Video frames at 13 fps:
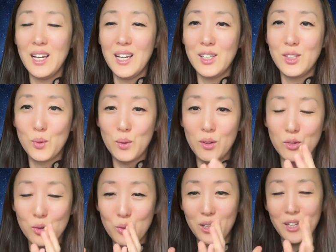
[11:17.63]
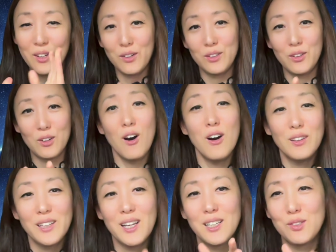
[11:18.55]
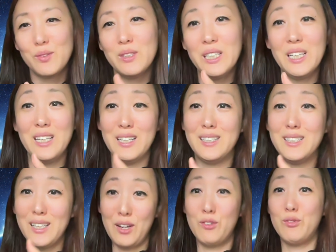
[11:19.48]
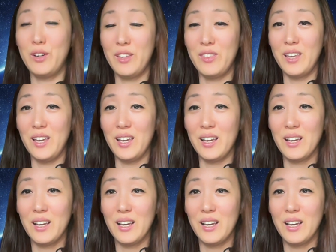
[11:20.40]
So here the context really is everything.